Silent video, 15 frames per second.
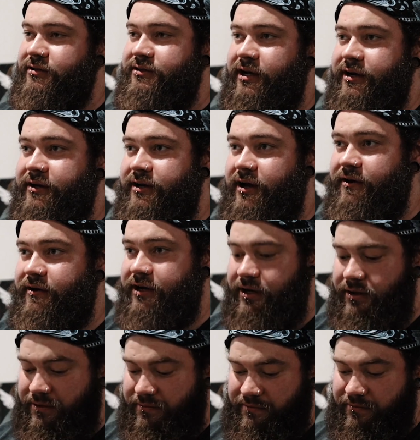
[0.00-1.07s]
secondary,
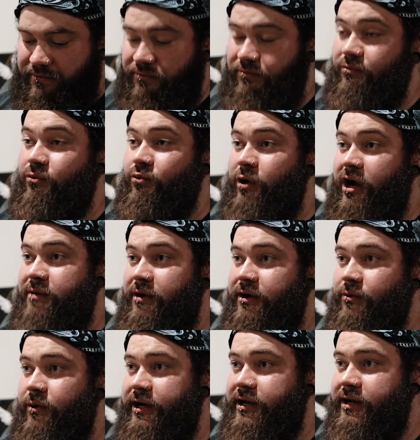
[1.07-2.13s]
where am
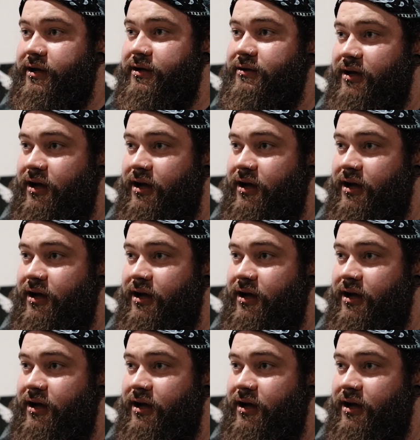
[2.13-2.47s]
I weak?